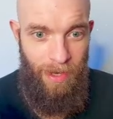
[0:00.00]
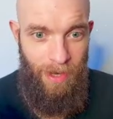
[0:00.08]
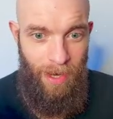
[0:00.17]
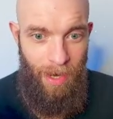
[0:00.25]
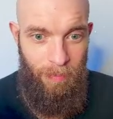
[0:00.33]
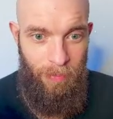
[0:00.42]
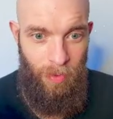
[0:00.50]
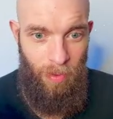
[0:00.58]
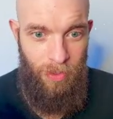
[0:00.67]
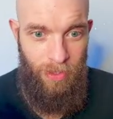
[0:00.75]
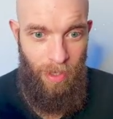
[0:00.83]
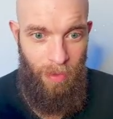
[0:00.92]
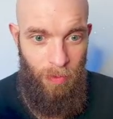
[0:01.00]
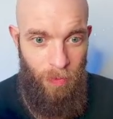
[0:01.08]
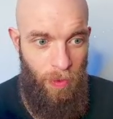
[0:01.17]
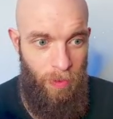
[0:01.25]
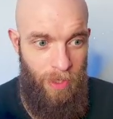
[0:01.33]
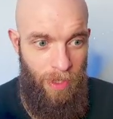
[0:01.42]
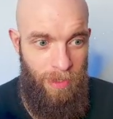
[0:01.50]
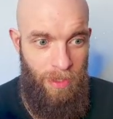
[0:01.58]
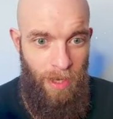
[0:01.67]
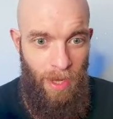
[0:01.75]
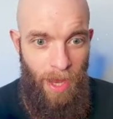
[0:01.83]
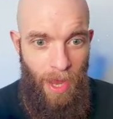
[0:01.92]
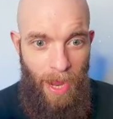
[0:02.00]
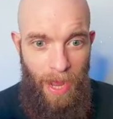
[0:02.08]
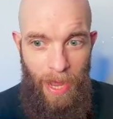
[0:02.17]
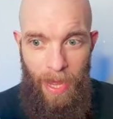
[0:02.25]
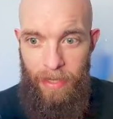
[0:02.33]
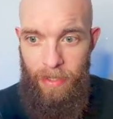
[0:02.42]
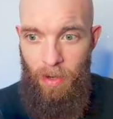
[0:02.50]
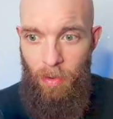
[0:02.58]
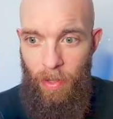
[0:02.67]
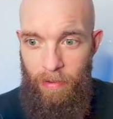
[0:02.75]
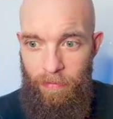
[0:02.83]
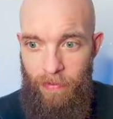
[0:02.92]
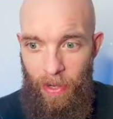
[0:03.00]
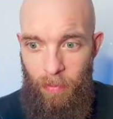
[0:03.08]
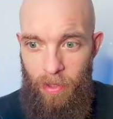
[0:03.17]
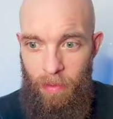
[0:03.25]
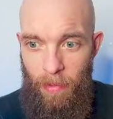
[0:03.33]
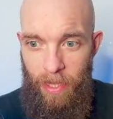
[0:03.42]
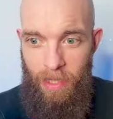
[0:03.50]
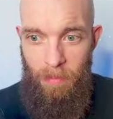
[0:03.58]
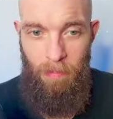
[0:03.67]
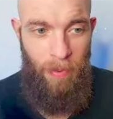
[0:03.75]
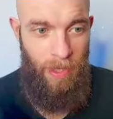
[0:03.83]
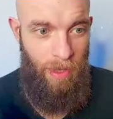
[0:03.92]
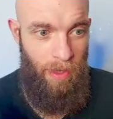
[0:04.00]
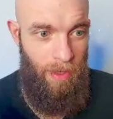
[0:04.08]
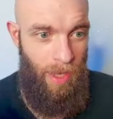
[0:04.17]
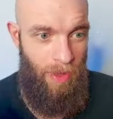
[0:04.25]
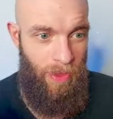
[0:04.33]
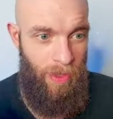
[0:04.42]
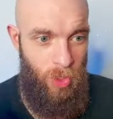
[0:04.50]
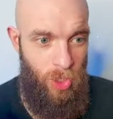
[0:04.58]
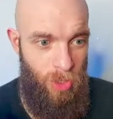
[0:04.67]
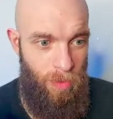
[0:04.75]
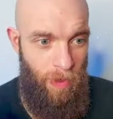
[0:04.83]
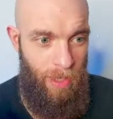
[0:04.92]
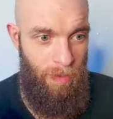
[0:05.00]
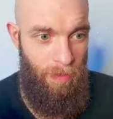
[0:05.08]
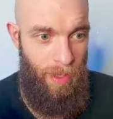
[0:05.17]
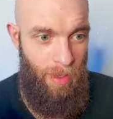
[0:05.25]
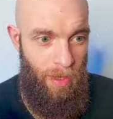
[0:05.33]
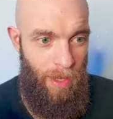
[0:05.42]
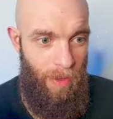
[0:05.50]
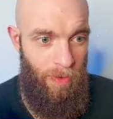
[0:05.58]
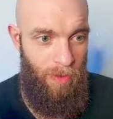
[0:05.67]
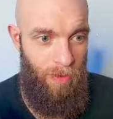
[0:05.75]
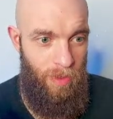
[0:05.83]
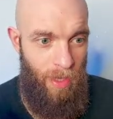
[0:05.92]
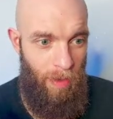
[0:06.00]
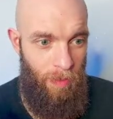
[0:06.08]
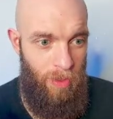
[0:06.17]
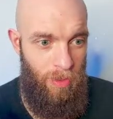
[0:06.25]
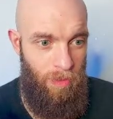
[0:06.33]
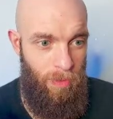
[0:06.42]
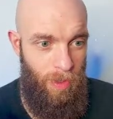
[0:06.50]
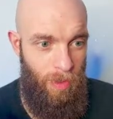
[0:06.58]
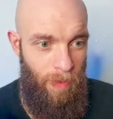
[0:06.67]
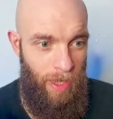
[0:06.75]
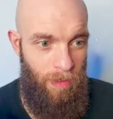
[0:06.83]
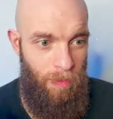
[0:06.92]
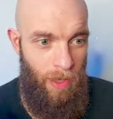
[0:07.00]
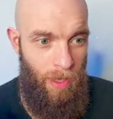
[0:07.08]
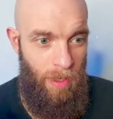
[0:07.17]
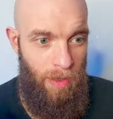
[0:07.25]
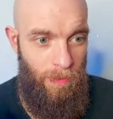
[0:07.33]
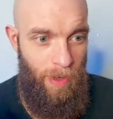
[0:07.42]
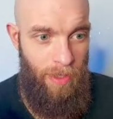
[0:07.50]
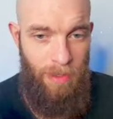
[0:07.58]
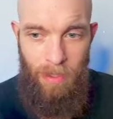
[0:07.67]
I promise that it will rotate. And oh, in fact, we can make it bigger. I think we should make it bigger. I think yeah, we could make it bigger, right?